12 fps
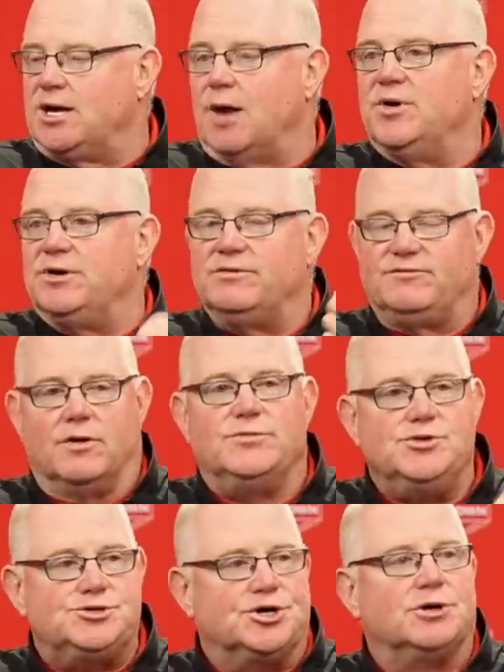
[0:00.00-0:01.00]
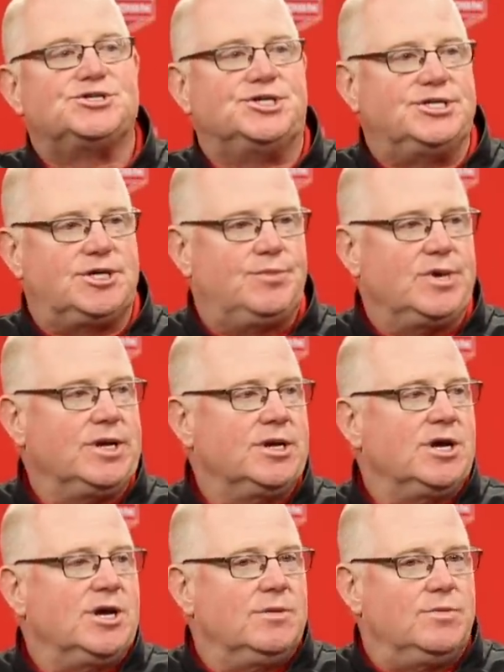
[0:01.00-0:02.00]
coming from New Jersey to
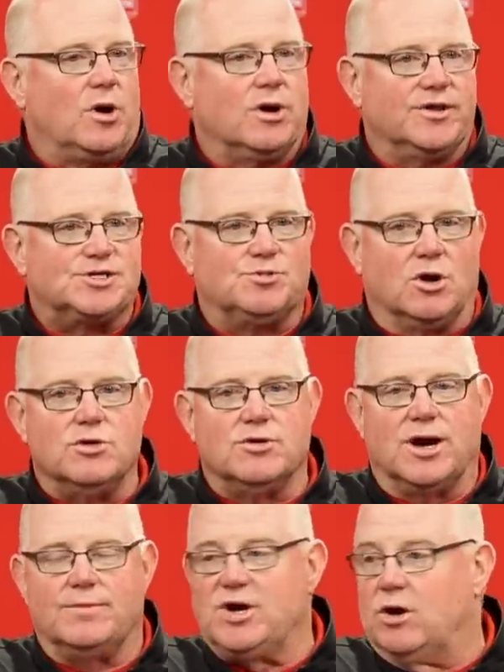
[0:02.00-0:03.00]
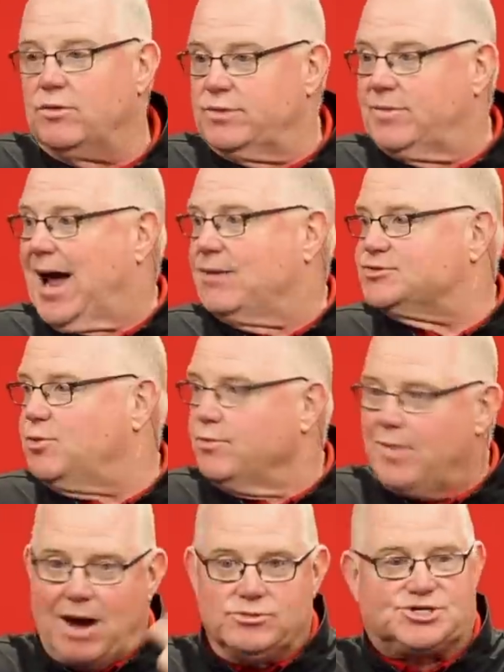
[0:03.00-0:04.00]
be part of this program. You know, when
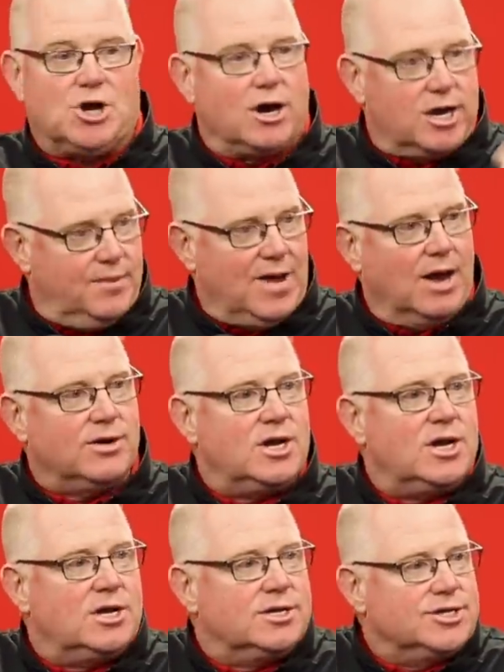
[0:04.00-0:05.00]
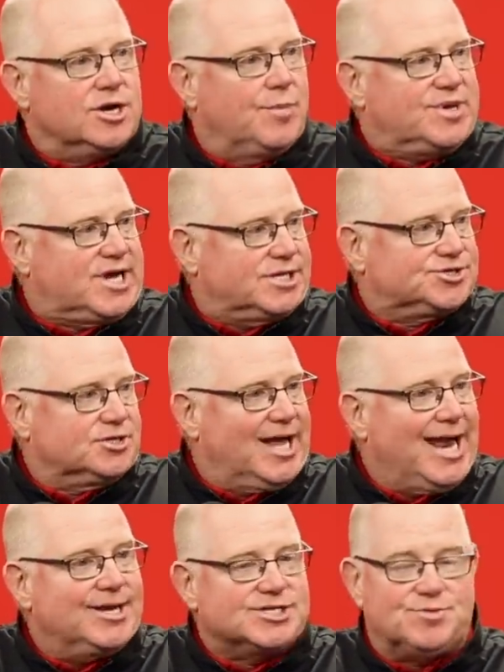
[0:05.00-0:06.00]
Matt was talking about, you know, potential
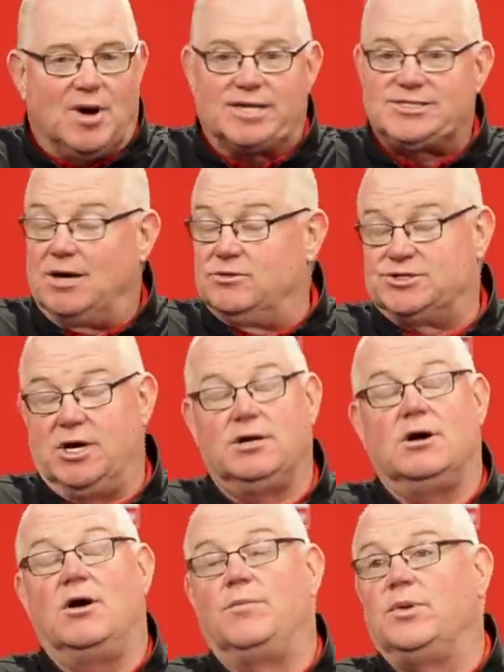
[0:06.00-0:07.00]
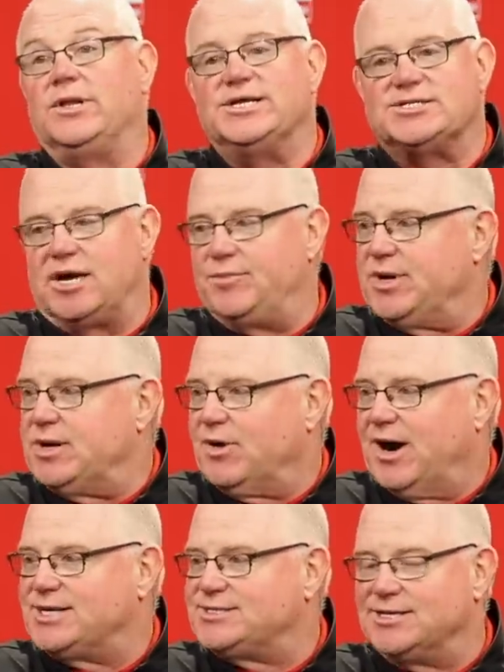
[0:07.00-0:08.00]
landing spots, I was like, oh, please let it be
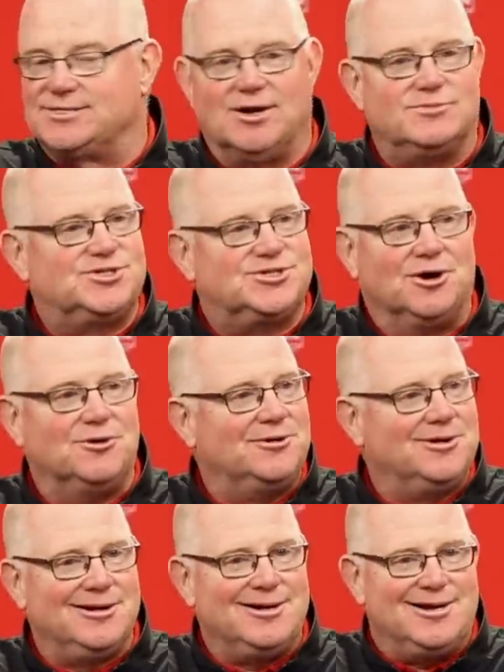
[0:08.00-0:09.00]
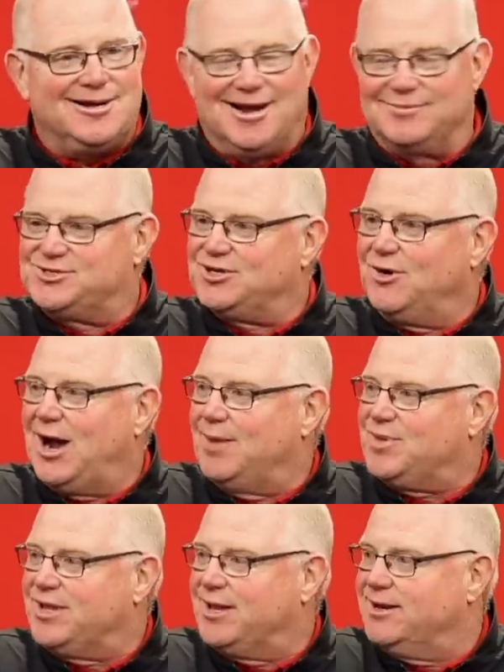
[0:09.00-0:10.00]
Nebraska. So I'm so
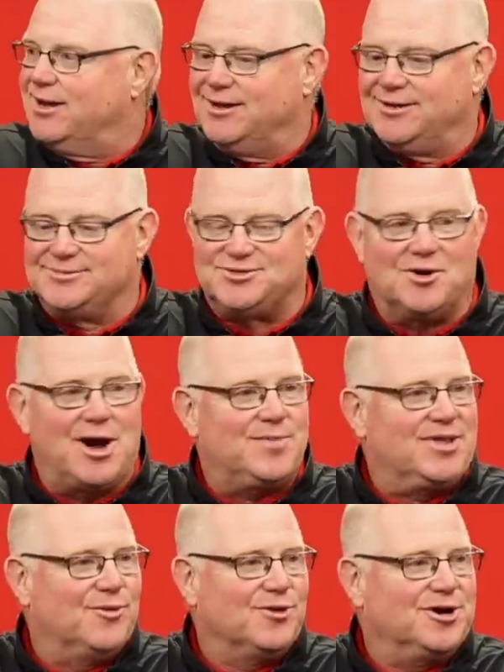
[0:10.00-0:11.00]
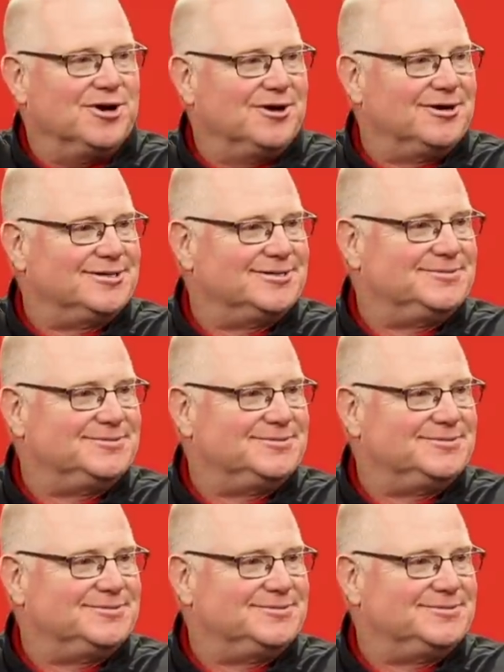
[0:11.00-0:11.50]
happy that we're here.